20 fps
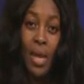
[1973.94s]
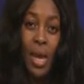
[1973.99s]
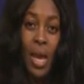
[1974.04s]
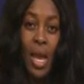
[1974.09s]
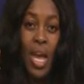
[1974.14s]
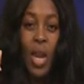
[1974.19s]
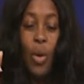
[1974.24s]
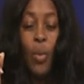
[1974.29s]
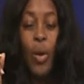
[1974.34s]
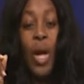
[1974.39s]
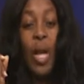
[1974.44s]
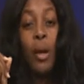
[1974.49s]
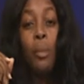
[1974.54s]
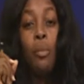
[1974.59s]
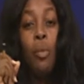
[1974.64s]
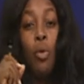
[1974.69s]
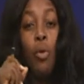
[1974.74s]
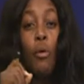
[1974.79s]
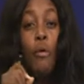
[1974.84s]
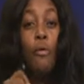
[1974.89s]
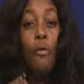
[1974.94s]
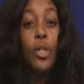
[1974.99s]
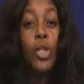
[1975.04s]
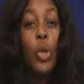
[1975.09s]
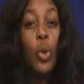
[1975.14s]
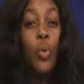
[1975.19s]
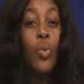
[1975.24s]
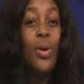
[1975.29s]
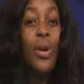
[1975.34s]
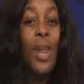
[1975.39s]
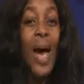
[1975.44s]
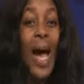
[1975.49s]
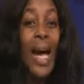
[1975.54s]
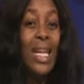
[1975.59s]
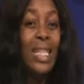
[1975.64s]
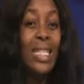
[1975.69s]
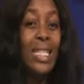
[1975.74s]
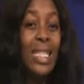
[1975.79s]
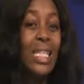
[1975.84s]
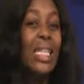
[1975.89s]
And we're going to move to
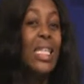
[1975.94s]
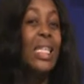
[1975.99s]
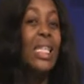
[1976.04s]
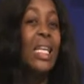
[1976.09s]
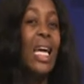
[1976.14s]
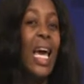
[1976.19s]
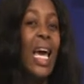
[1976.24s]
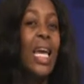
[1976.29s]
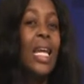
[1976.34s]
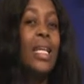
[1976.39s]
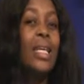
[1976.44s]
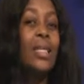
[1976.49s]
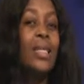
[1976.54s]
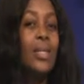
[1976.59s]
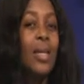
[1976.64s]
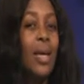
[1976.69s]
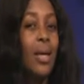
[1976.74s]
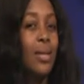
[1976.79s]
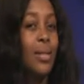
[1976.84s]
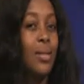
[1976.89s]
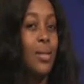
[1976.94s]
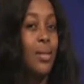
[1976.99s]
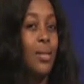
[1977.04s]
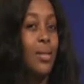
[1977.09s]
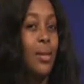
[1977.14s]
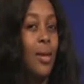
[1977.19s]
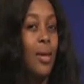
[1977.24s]
1986.